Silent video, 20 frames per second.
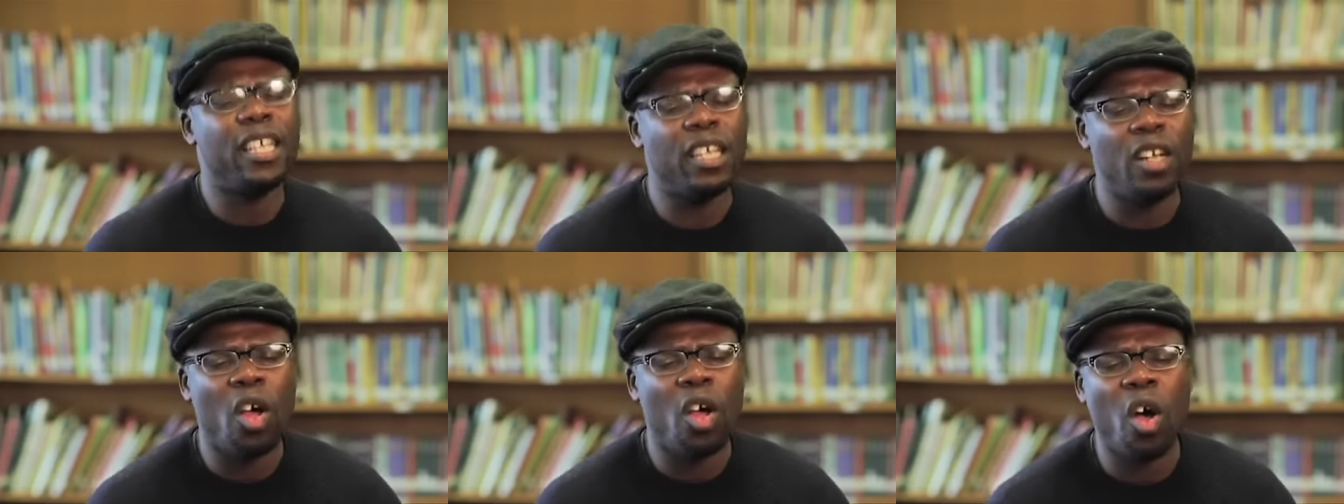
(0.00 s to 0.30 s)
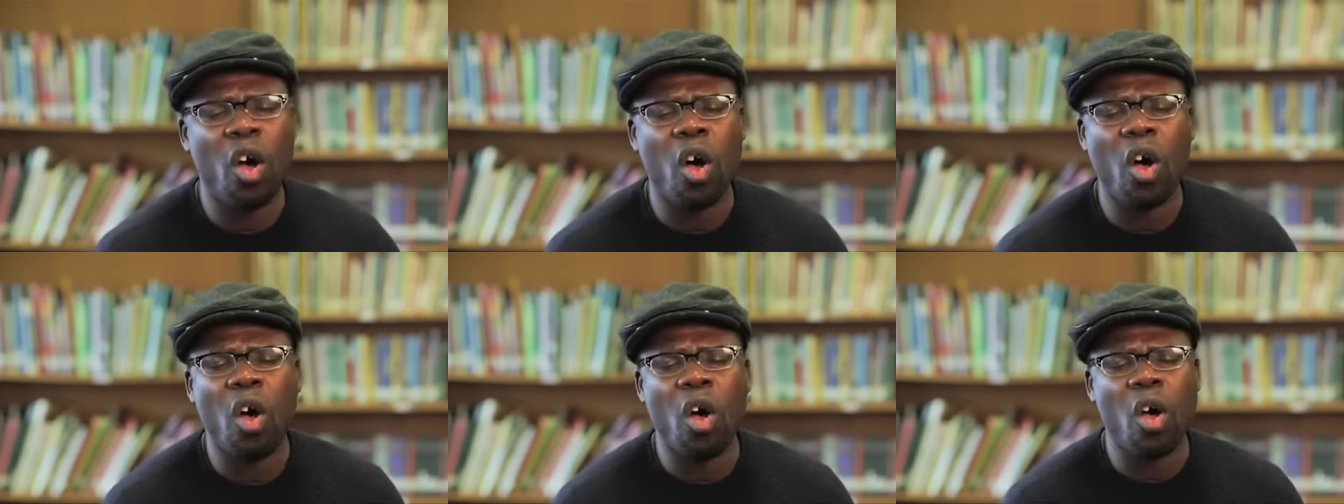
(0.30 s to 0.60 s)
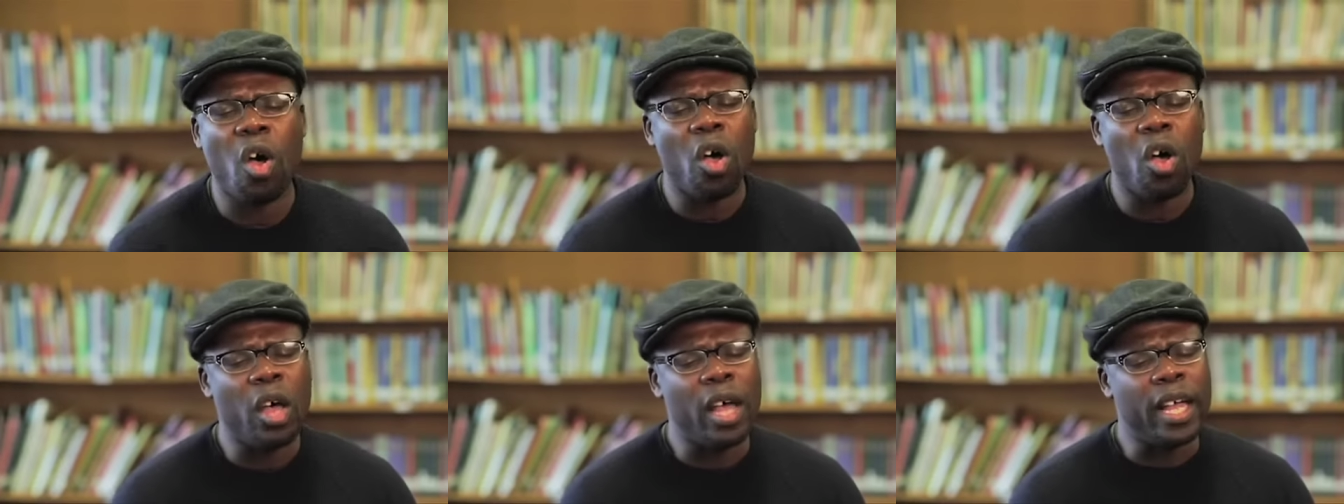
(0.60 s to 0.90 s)

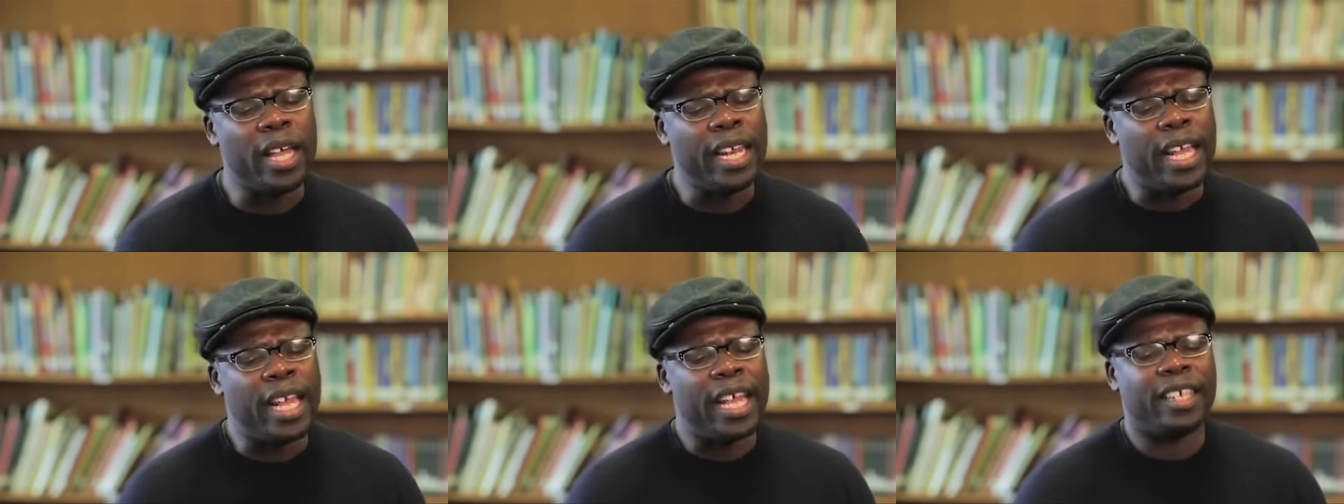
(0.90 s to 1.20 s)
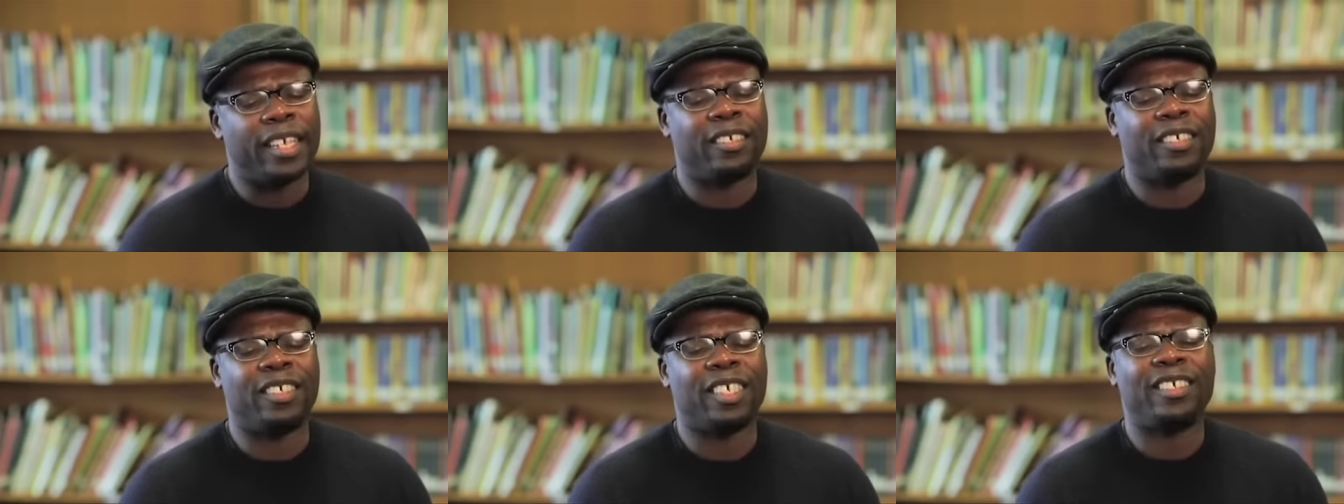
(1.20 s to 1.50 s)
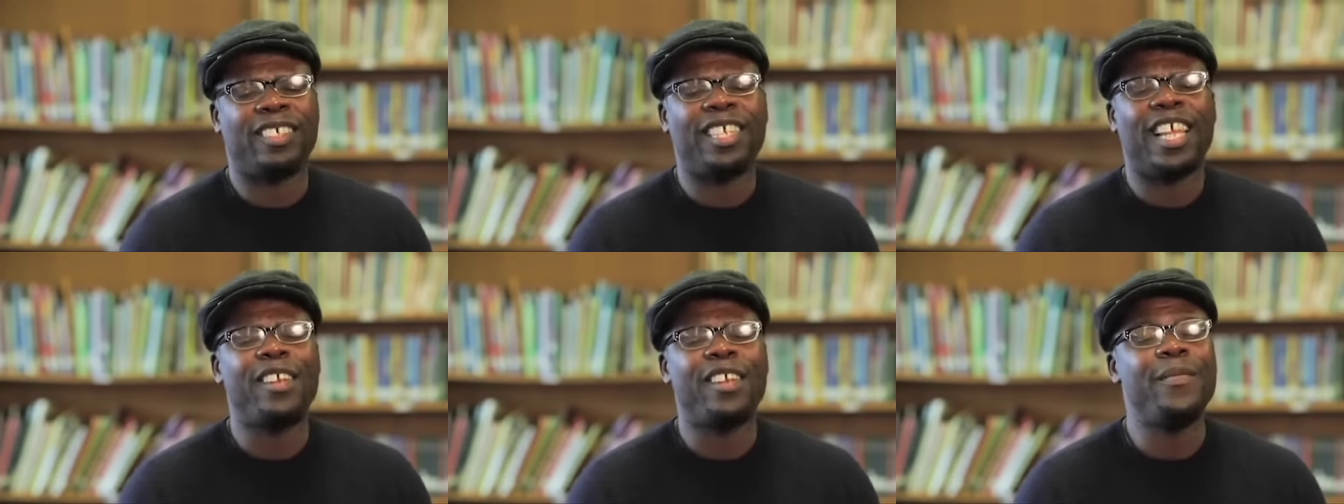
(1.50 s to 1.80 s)
Lord,
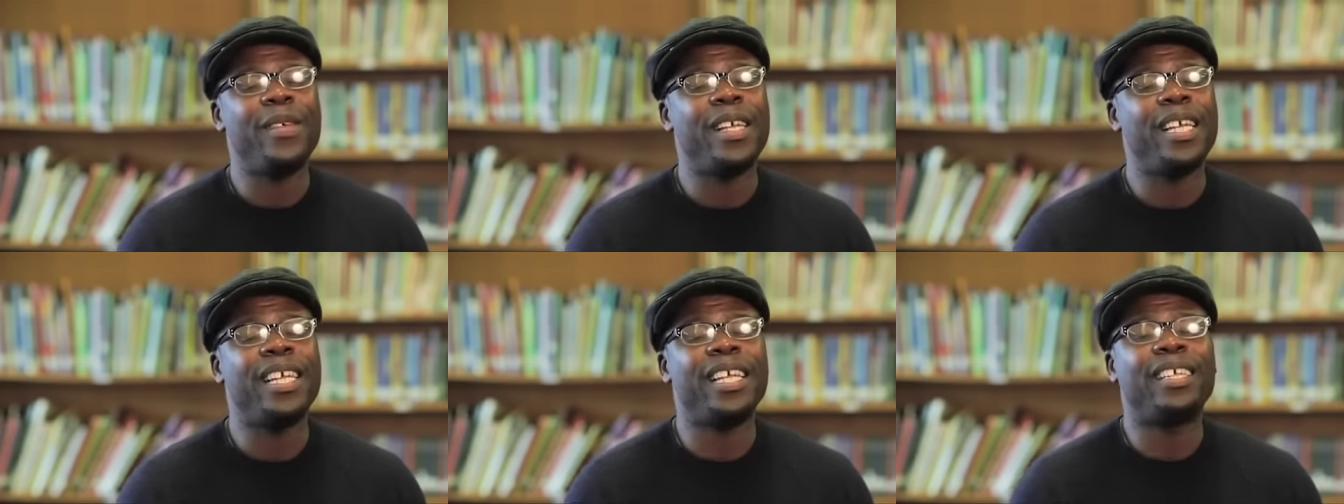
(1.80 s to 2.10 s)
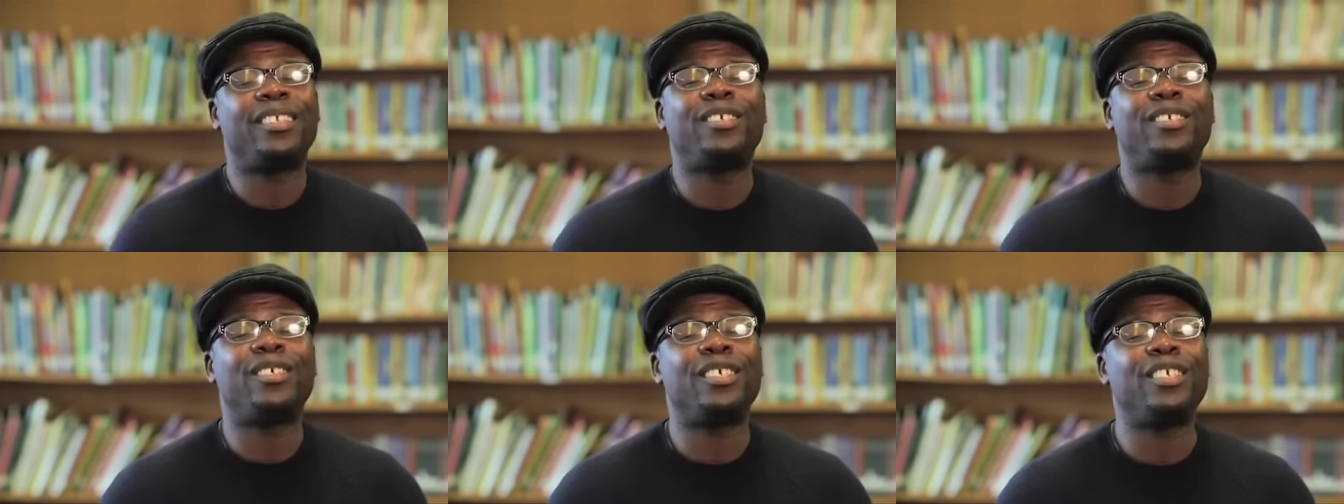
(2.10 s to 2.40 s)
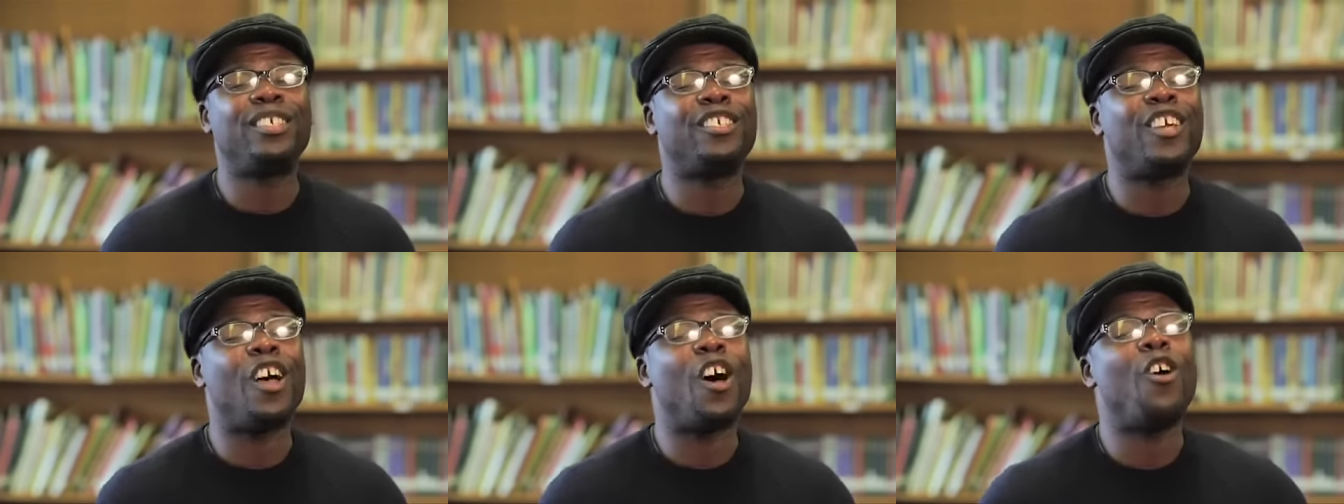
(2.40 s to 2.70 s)
just let me get to the
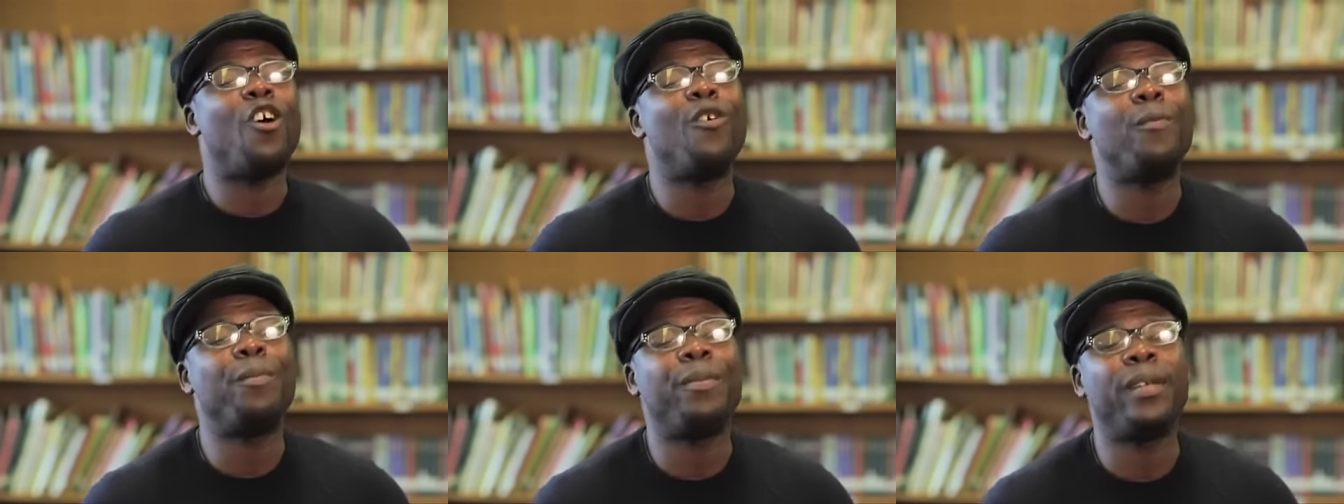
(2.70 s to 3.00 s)
door,